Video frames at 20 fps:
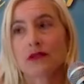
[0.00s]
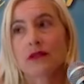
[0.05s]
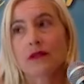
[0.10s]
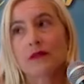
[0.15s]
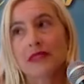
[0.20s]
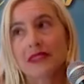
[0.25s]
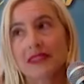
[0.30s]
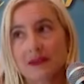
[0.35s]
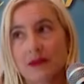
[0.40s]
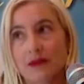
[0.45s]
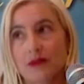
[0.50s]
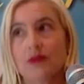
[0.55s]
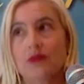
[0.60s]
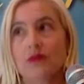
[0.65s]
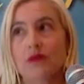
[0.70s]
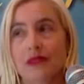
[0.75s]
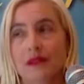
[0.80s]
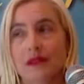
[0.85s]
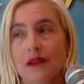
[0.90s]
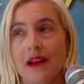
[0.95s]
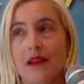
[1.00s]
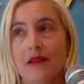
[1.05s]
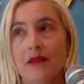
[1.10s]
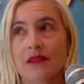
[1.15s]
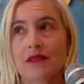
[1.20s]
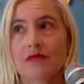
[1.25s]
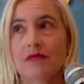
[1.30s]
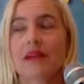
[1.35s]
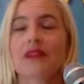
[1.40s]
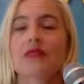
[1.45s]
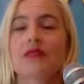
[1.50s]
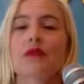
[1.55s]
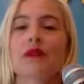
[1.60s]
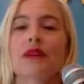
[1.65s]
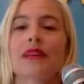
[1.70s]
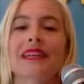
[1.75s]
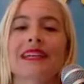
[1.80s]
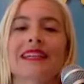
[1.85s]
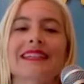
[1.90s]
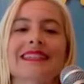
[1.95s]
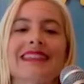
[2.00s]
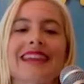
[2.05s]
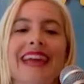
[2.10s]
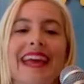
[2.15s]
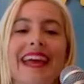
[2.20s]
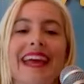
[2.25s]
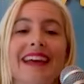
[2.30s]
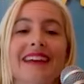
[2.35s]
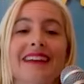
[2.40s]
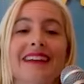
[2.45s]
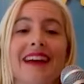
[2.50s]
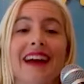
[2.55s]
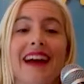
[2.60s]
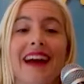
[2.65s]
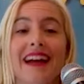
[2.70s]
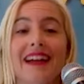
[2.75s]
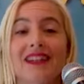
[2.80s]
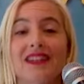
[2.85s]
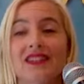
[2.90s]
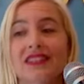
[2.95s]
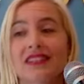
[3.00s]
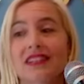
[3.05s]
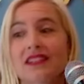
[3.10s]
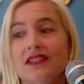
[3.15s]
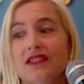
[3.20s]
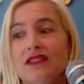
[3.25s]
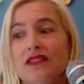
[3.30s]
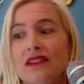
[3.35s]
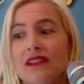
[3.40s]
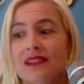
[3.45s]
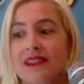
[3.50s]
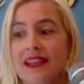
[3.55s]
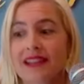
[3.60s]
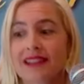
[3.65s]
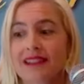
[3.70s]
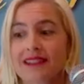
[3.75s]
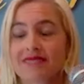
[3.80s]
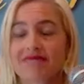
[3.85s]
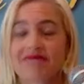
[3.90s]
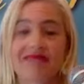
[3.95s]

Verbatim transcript: I mean, this was when I was in my 20s and I just kissed her cuz I